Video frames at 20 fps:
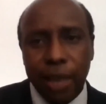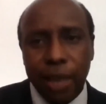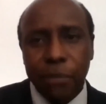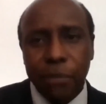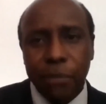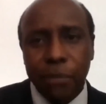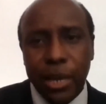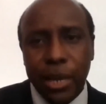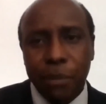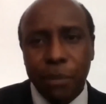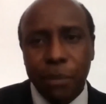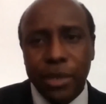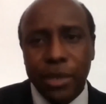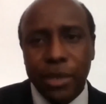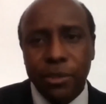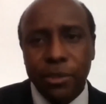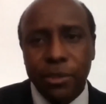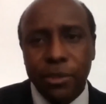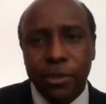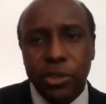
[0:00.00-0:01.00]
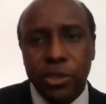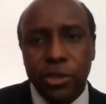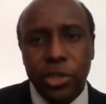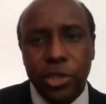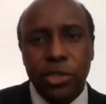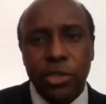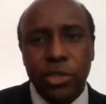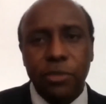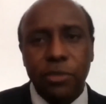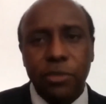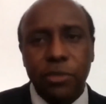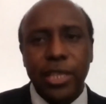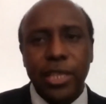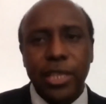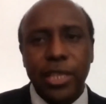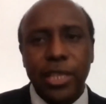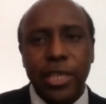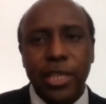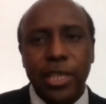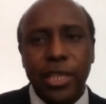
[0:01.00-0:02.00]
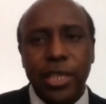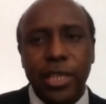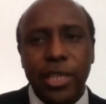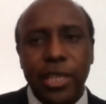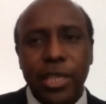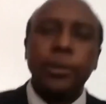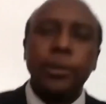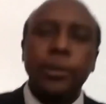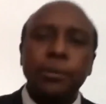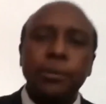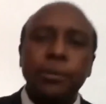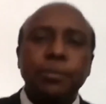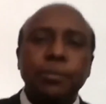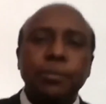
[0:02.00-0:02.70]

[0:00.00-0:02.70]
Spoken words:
have become an hindrance over the years. Thank you.